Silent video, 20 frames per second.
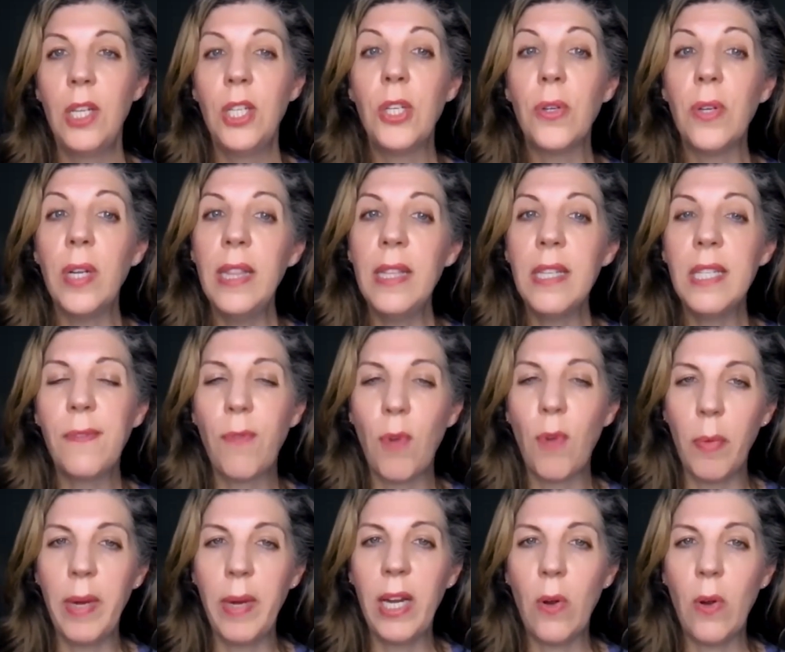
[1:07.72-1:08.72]
During this
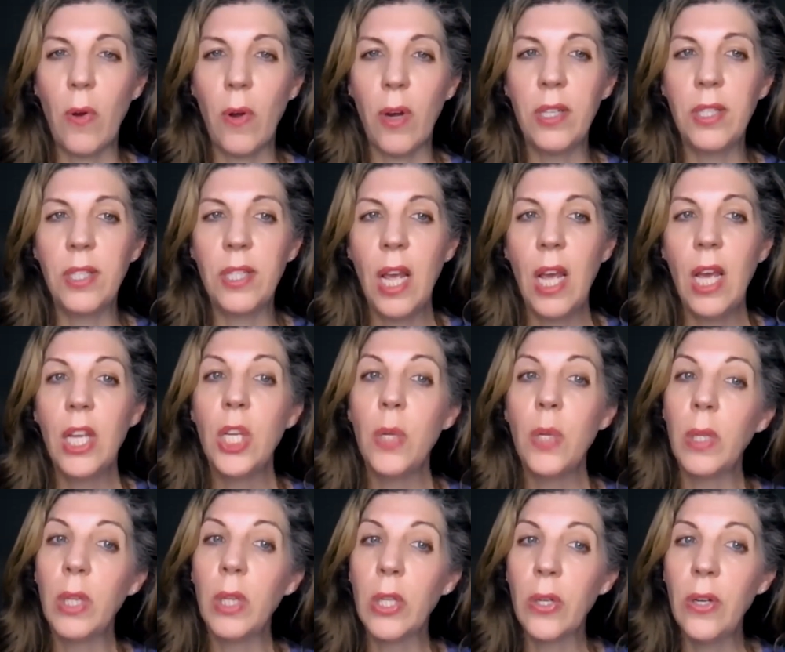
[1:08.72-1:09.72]
four week course, you
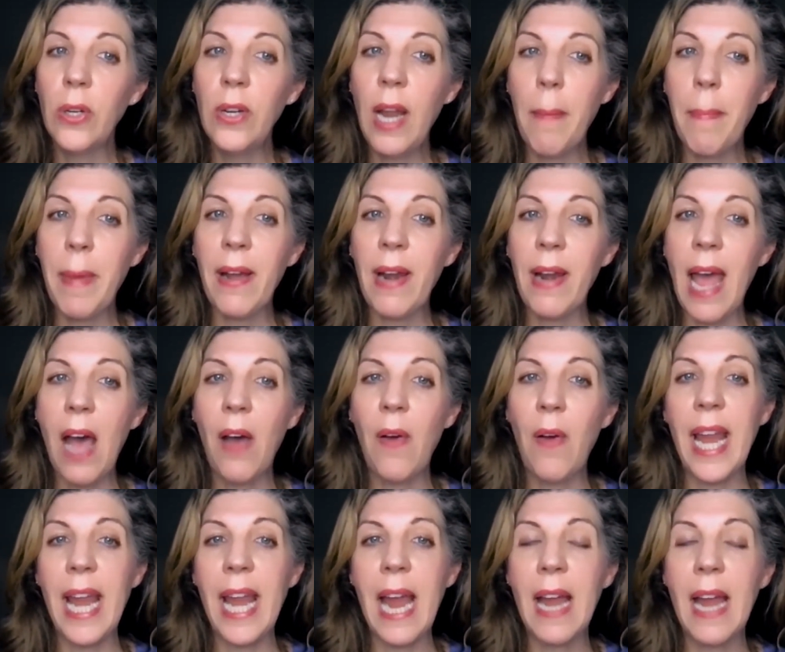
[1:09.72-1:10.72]
will learn about how
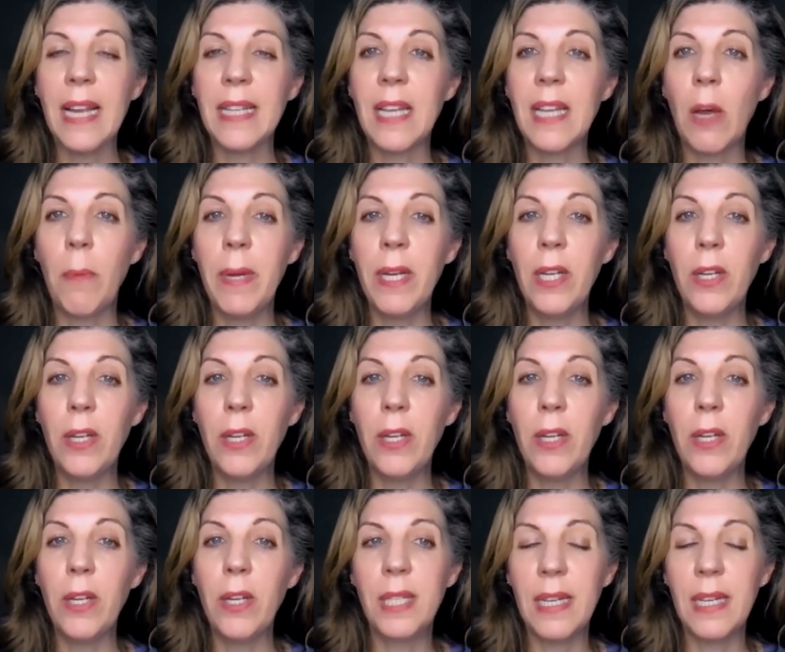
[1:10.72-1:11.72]
AI is helping
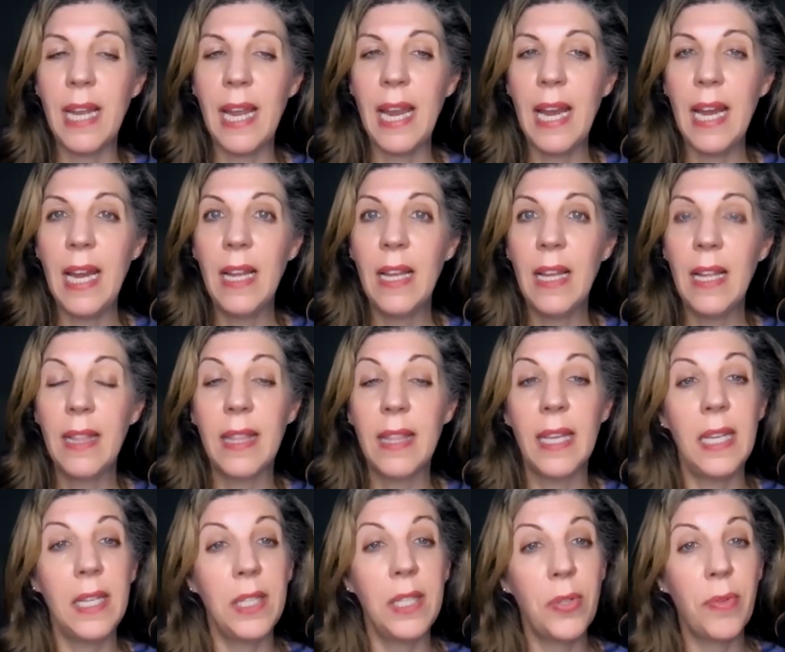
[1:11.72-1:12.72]
newsrooms today, the
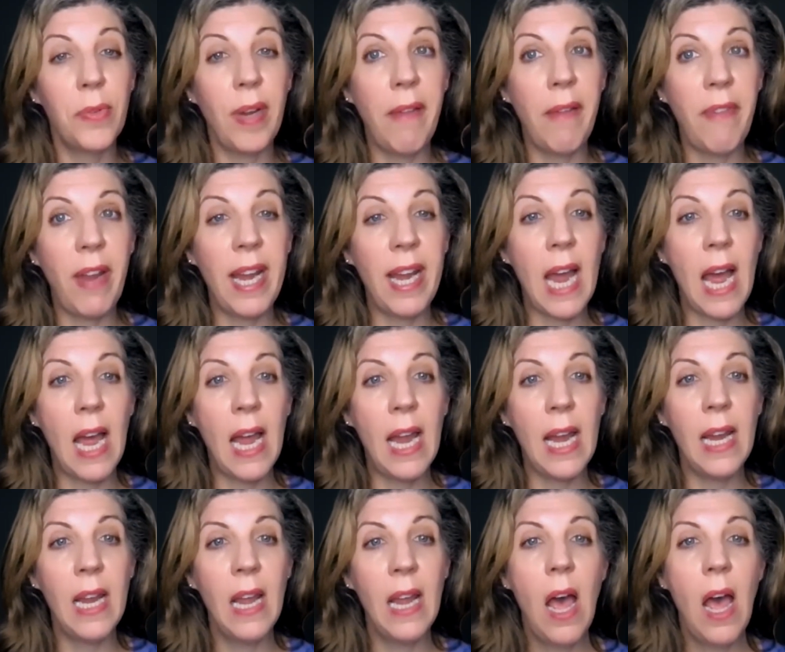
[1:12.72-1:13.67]
history of AI,